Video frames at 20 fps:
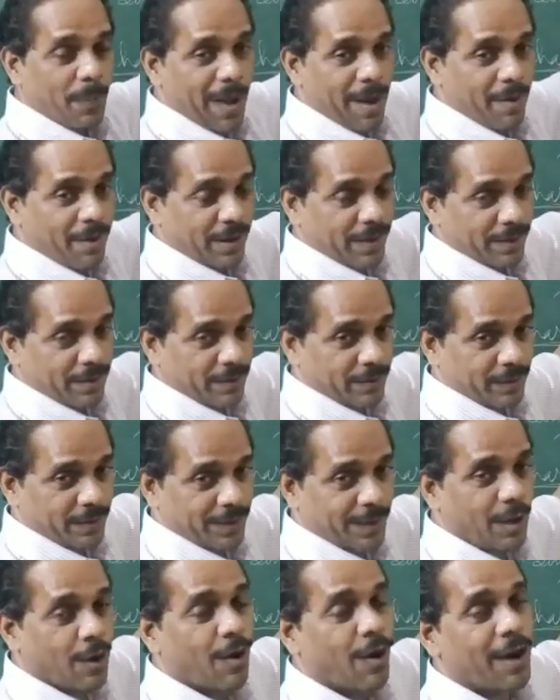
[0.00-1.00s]
power,
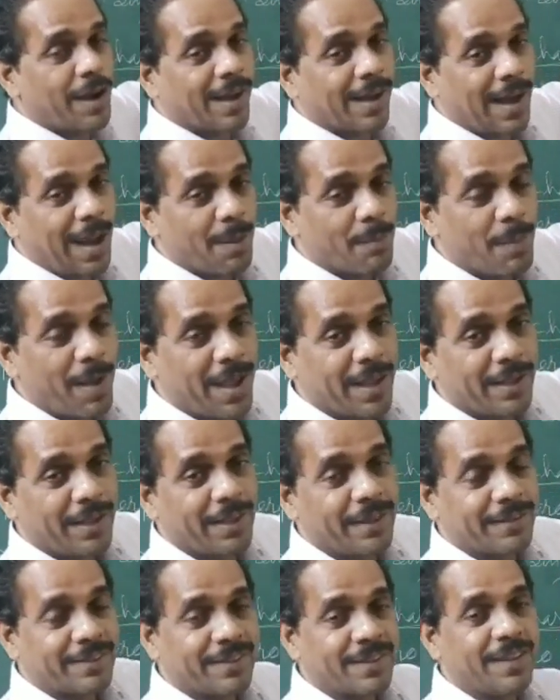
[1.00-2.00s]
the whole drama
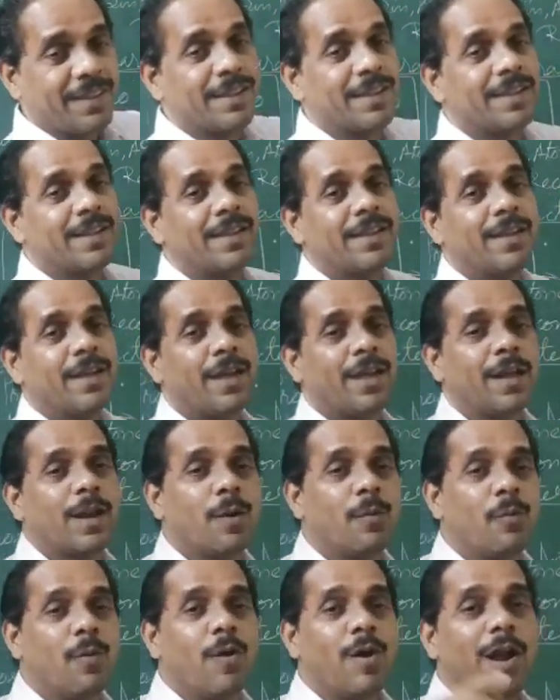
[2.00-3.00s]
is
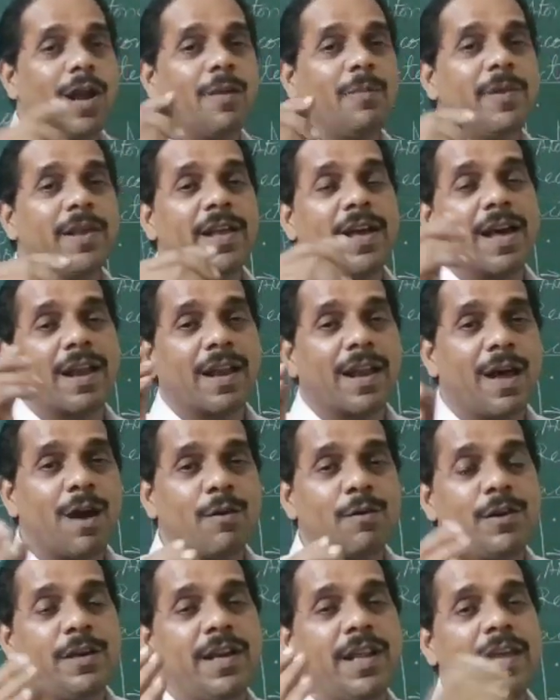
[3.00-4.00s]
revolving
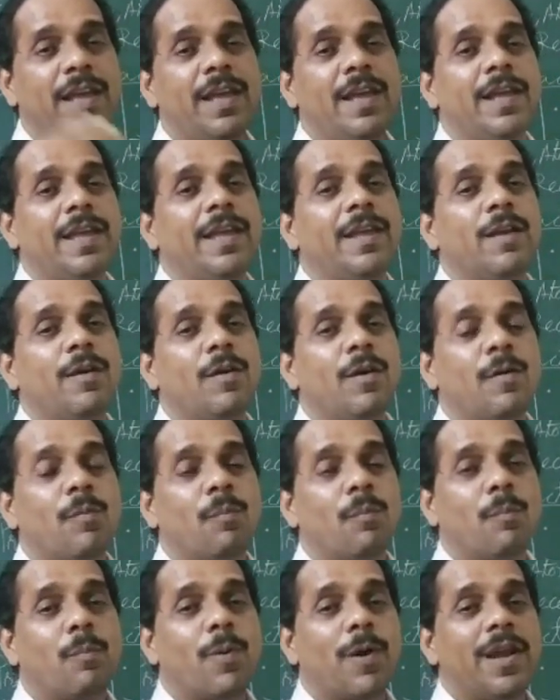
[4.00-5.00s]
around
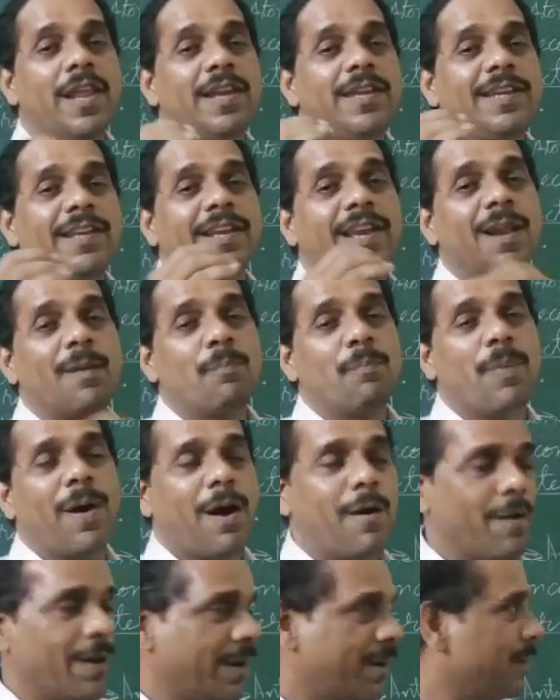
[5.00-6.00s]
political
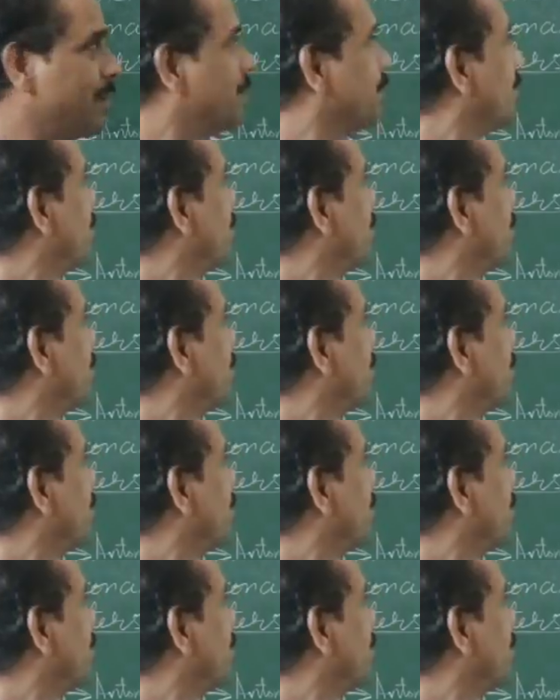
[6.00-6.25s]
power.